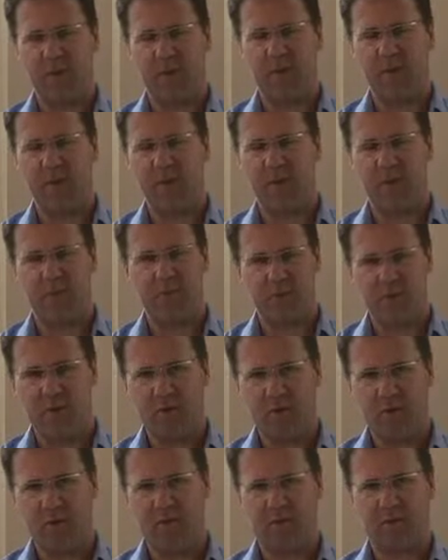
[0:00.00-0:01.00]
spending that
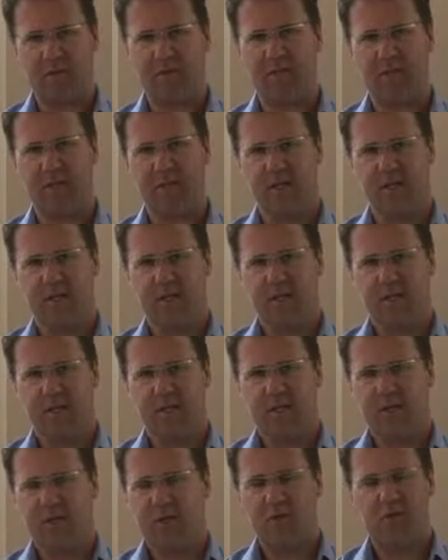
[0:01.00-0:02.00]
weren't best,
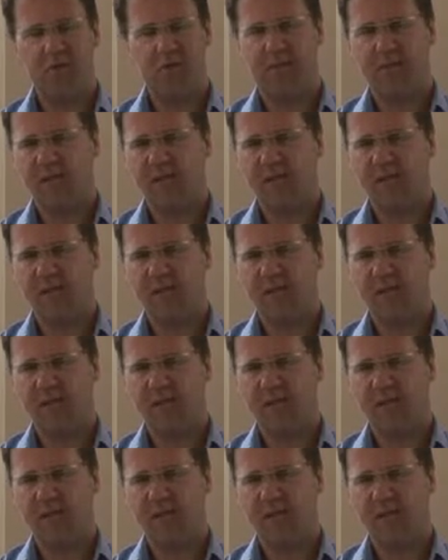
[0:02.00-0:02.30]
don't